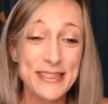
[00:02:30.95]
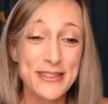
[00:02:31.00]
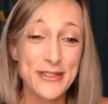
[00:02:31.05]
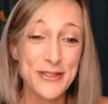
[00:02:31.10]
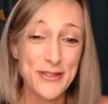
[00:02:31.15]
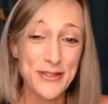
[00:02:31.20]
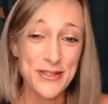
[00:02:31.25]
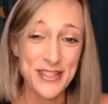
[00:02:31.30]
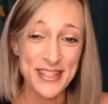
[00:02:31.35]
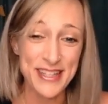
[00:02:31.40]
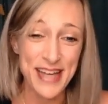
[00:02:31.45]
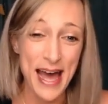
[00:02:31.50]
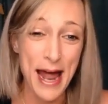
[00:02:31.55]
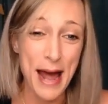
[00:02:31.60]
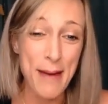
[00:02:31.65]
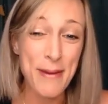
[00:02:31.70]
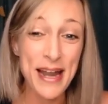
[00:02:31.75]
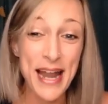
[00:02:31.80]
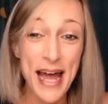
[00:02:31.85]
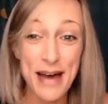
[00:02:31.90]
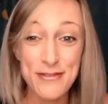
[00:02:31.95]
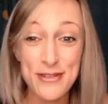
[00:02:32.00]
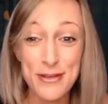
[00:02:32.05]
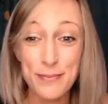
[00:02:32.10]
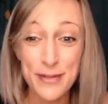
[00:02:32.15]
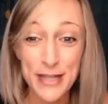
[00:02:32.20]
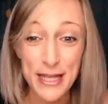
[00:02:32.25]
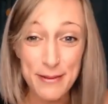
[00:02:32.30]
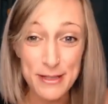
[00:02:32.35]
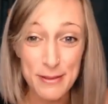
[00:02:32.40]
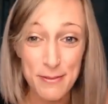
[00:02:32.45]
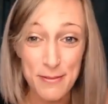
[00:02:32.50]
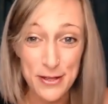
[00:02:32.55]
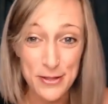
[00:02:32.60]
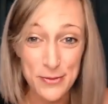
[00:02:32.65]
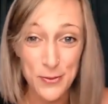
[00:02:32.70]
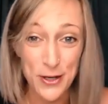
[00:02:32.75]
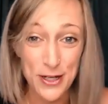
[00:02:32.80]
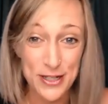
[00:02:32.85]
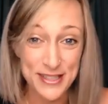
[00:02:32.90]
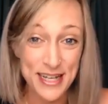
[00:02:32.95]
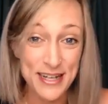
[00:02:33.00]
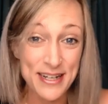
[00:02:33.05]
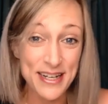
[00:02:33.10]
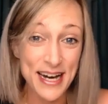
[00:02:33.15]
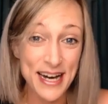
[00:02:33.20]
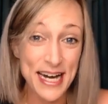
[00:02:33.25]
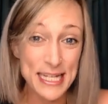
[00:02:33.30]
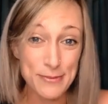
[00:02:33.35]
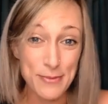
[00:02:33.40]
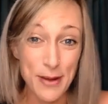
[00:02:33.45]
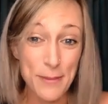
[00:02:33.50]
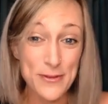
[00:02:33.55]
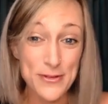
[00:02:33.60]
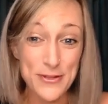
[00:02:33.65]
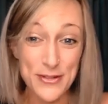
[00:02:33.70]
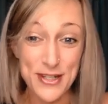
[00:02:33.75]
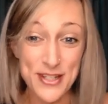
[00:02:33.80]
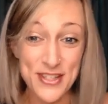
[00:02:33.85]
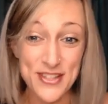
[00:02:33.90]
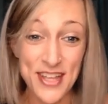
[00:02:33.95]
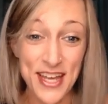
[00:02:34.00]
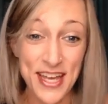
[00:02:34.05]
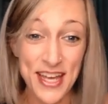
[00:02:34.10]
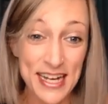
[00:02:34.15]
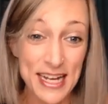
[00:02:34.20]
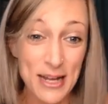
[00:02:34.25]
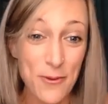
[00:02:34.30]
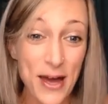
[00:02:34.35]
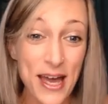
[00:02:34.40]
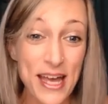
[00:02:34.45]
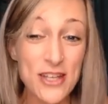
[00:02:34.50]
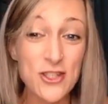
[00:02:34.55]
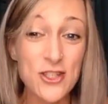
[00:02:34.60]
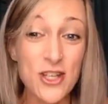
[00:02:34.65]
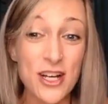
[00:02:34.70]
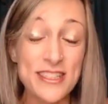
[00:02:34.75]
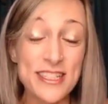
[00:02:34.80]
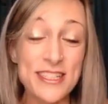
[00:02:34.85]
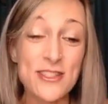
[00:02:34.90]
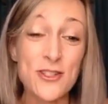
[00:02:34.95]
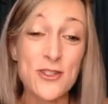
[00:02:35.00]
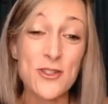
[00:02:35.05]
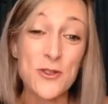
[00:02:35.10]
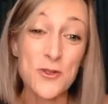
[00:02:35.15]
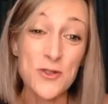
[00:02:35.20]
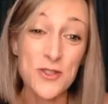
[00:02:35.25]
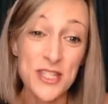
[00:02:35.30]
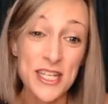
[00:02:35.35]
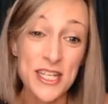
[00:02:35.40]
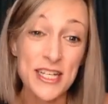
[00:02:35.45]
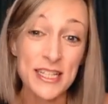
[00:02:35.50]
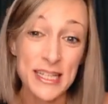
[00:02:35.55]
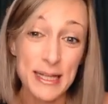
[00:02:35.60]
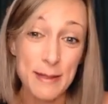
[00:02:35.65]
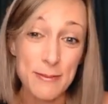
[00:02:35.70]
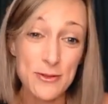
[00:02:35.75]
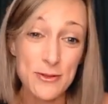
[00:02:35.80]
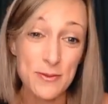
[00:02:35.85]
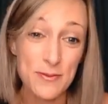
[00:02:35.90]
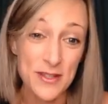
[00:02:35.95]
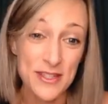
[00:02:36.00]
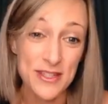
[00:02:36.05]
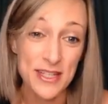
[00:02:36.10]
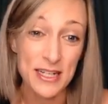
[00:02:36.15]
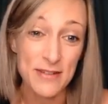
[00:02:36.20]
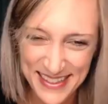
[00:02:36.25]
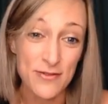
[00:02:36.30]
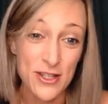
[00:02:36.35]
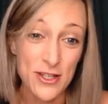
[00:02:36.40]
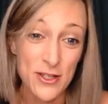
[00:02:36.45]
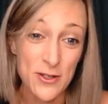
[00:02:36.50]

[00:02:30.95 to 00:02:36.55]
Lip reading: Did you see that? I might have to bleep some of these words out, guys, but I'm just going to say it anyway. Chanti, did you see clips from the State of